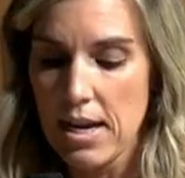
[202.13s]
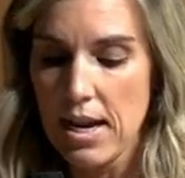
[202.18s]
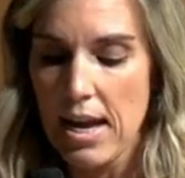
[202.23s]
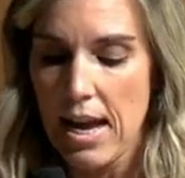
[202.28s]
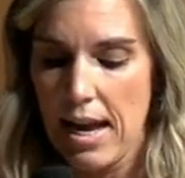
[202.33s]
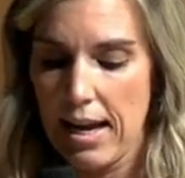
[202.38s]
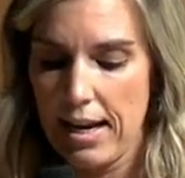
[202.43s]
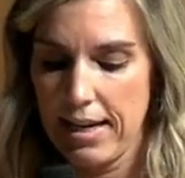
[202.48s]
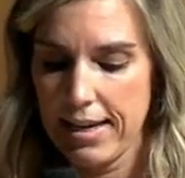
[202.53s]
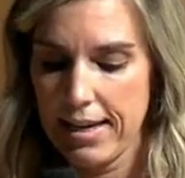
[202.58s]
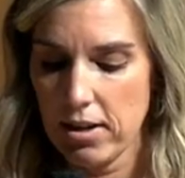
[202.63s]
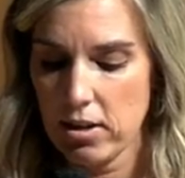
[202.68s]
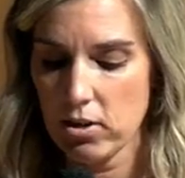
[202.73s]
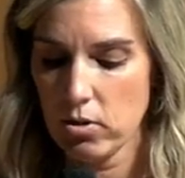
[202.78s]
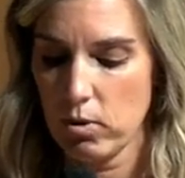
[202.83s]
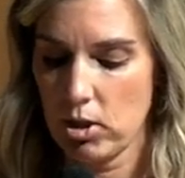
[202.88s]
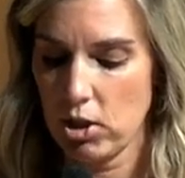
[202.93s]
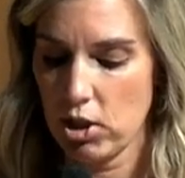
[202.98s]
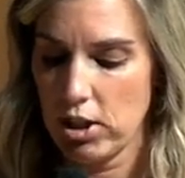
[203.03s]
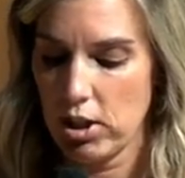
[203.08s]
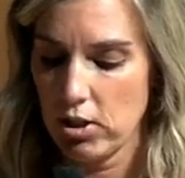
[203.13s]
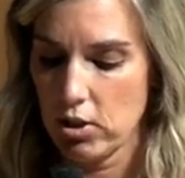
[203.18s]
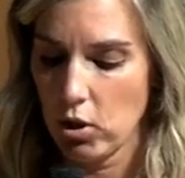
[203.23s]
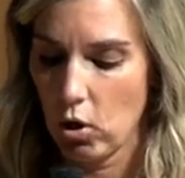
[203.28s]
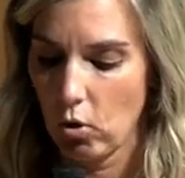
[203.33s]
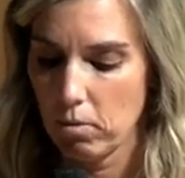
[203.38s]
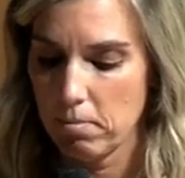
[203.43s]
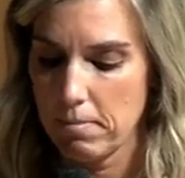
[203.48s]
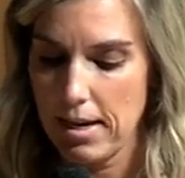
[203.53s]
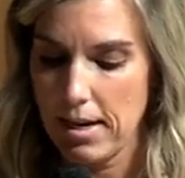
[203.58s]
And here's what she
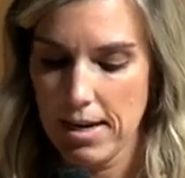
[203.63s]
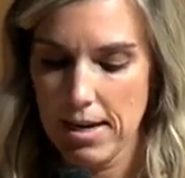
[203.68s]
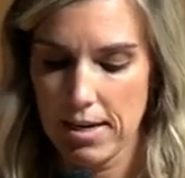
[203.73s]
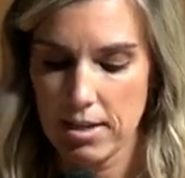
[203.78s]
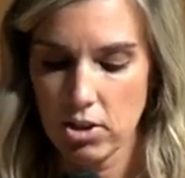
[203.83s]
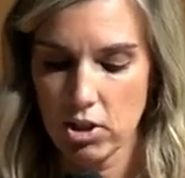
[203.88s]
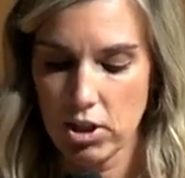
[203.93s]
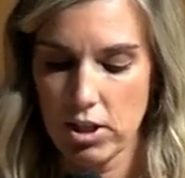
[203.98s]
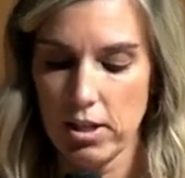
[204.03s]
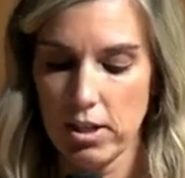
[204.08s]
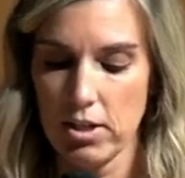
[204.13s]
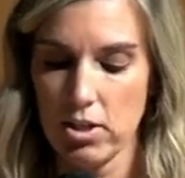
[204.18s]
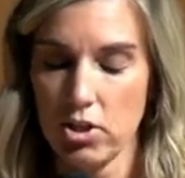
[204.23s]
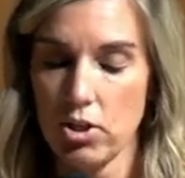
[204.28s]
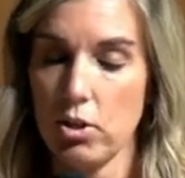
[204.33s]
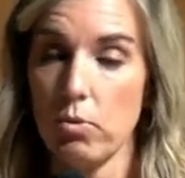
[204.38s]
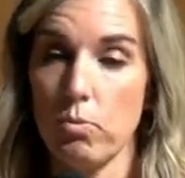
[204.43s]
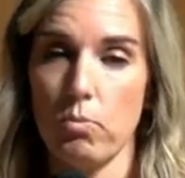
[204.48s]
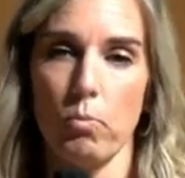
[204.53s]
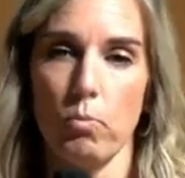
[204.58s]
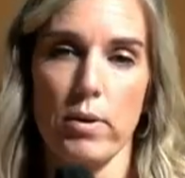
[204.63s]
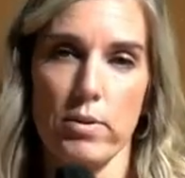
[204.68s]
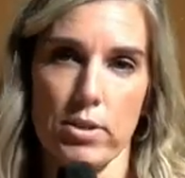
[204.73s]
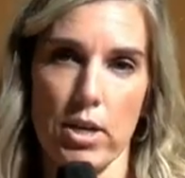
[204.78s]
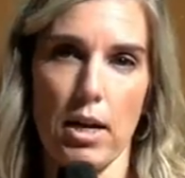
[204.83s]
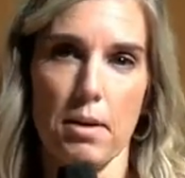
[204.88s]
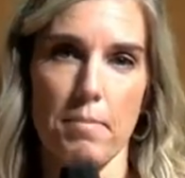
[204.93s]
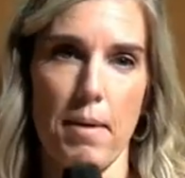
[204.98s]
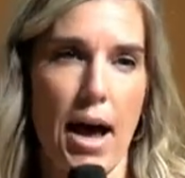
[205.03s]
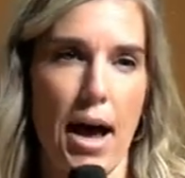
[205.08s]
told me. She, she, we were talking
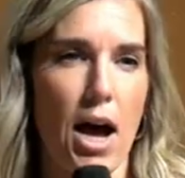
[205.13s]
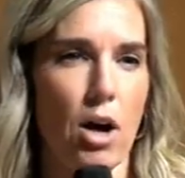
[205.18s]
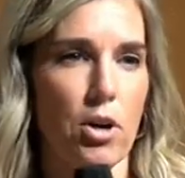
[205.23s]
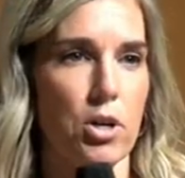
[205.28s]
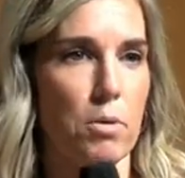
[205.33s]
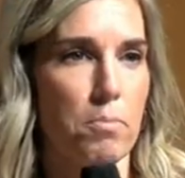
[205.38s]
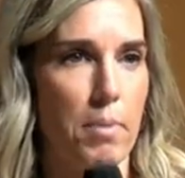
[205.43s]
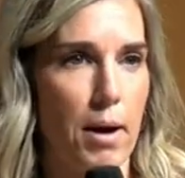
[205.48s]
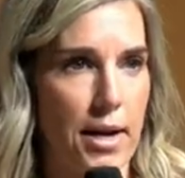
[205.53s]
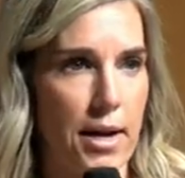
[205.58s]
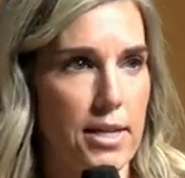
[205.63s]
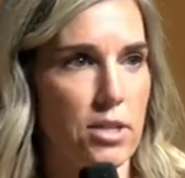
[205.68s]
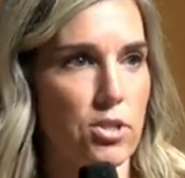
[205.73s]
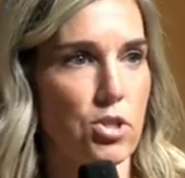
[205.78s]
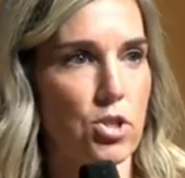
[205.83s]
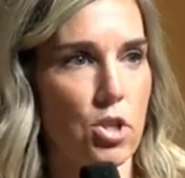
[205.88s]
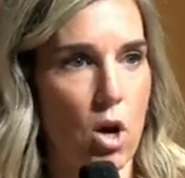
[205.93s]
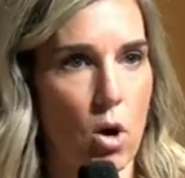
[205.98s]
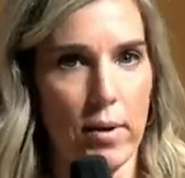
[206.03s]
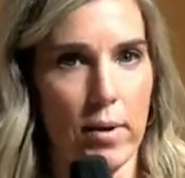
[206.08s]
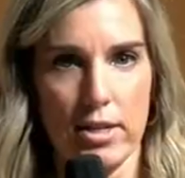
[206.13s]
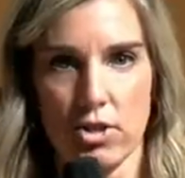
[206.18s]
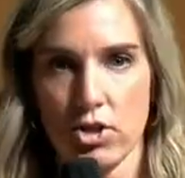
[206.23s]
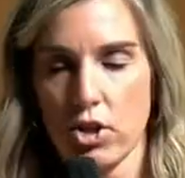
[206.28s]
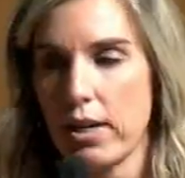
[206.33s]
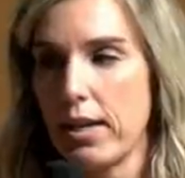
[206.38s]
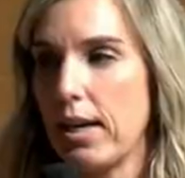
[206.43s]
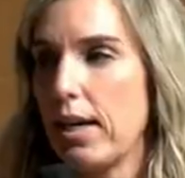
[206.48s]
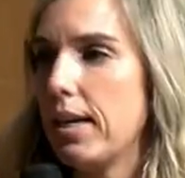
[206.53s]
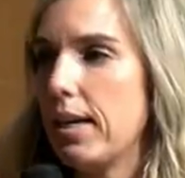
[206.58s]
about how your body is so
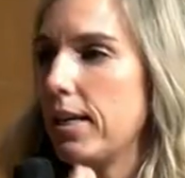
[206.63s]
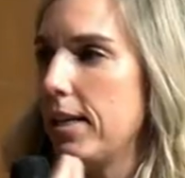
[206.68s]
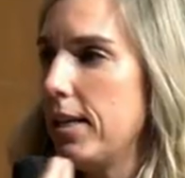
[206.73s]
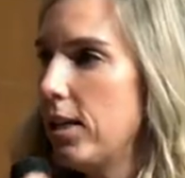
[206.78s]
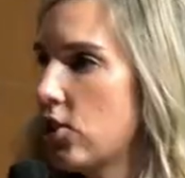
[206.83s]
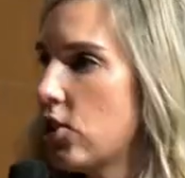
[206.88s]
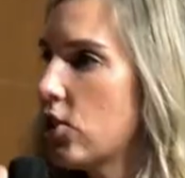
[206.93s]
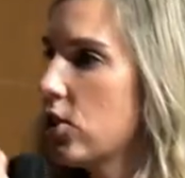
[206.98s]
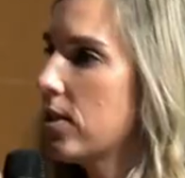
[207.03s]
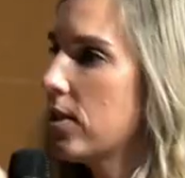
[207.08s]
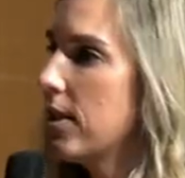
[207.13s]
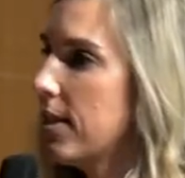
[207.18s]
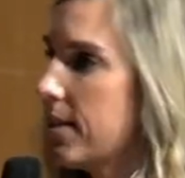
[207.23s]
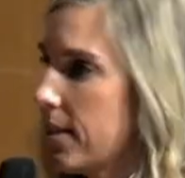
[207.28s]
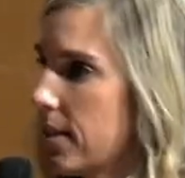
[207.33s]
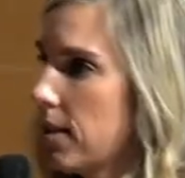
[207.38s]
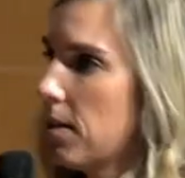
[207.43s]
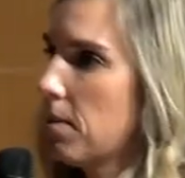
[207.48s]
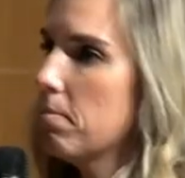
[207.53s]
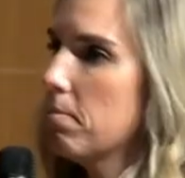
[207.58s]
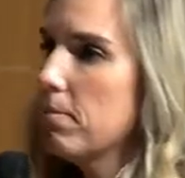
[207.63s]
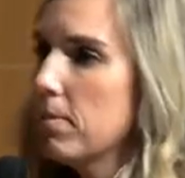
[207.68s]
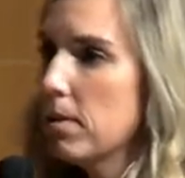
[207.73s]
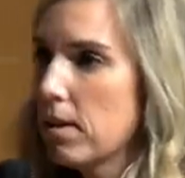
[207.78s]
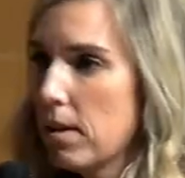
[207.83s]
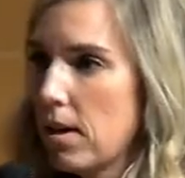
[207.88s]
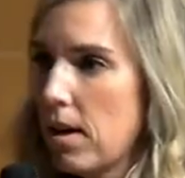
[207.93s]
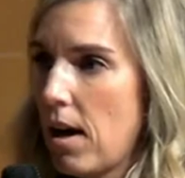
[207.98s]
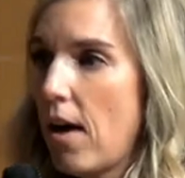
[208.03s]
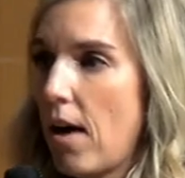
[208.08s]
intricate and each system
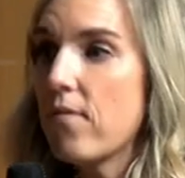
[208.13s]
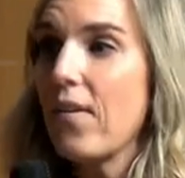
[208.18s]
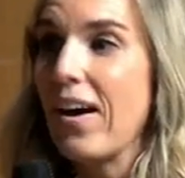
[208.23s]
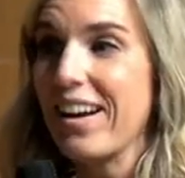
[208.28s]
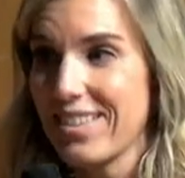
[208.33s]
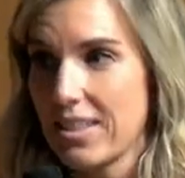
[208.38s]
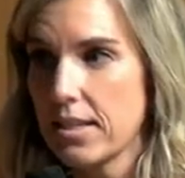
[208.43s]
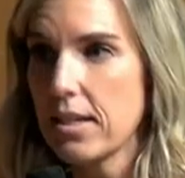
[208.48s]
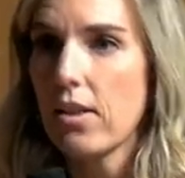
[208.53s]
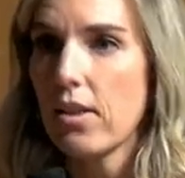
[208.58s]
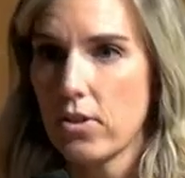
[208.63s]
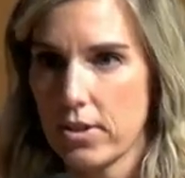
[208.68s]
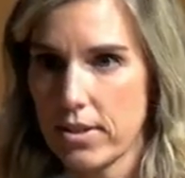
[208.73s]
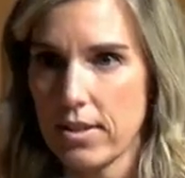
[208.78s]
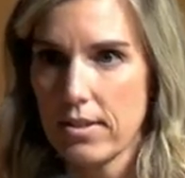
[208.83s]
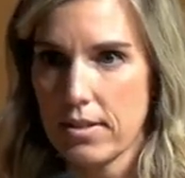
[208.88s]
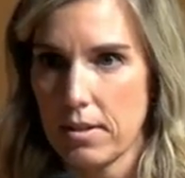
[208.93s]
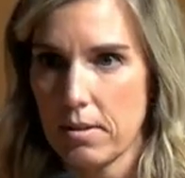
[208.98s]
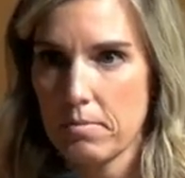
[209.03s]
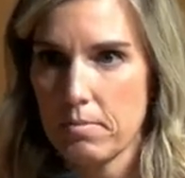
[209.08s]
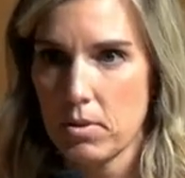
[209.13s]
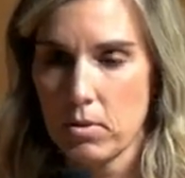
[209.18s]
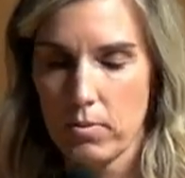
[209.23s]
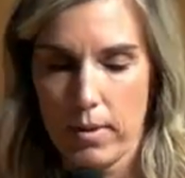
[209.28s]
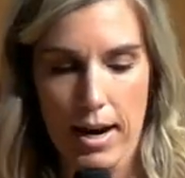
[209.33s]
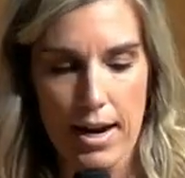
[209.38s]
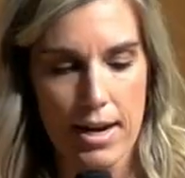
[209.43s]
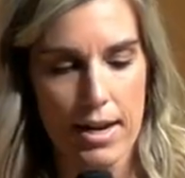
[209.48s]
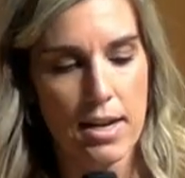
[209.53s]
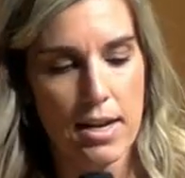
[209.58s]
affects the other systems,
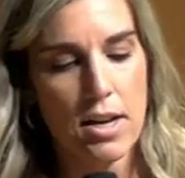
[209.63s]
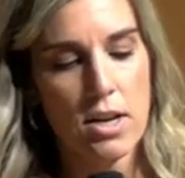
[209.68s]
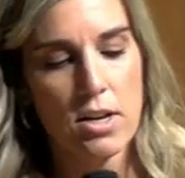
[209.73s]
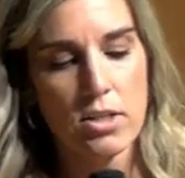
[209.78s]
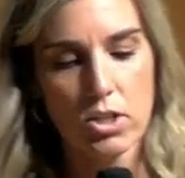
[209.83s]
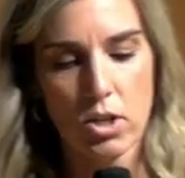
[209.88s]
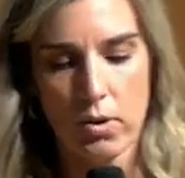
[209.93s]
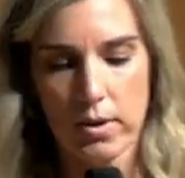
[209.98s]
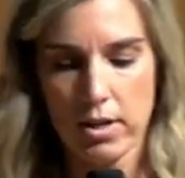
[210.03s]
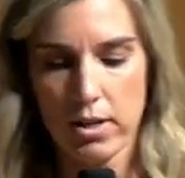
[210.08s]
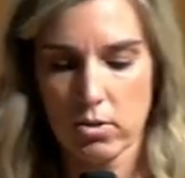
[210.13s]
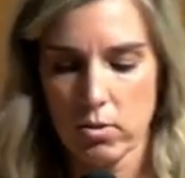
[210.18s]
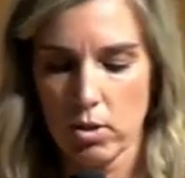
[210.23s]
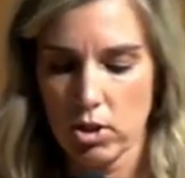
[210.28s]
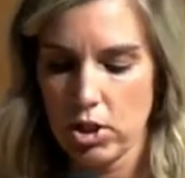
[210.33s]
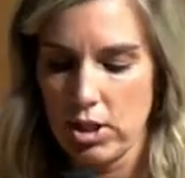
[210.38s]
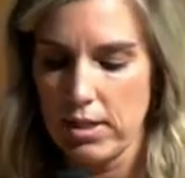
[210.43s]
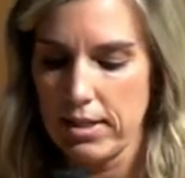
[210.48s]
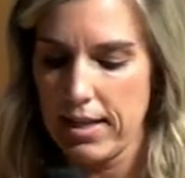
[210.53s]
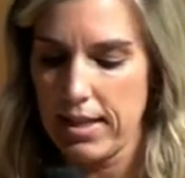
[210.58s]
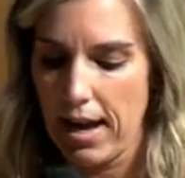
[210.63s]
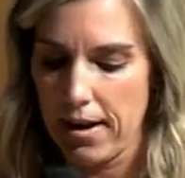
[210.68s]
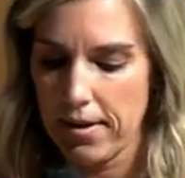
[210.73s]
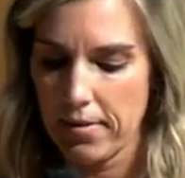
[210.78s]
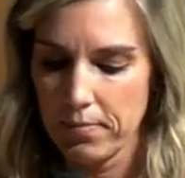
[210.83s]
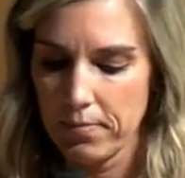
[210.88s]
right? So here's what she said.